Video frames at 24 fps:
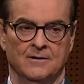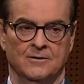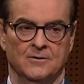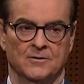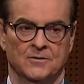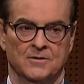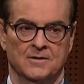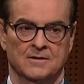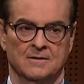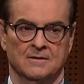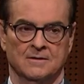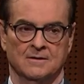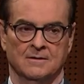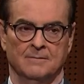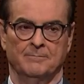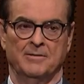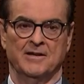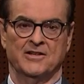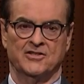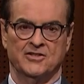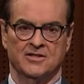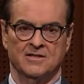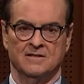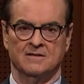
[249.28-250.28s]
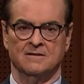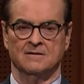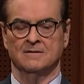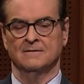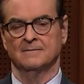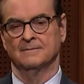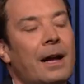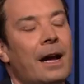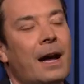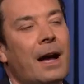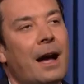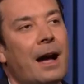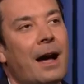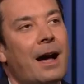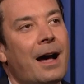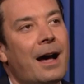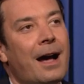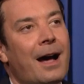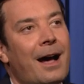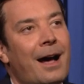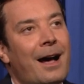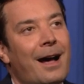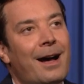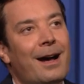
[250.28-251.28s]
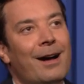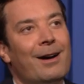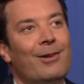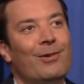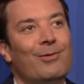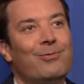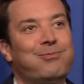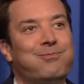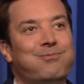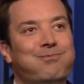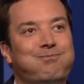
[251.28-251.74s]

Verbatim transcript: news. Yeah, bitches. Uh,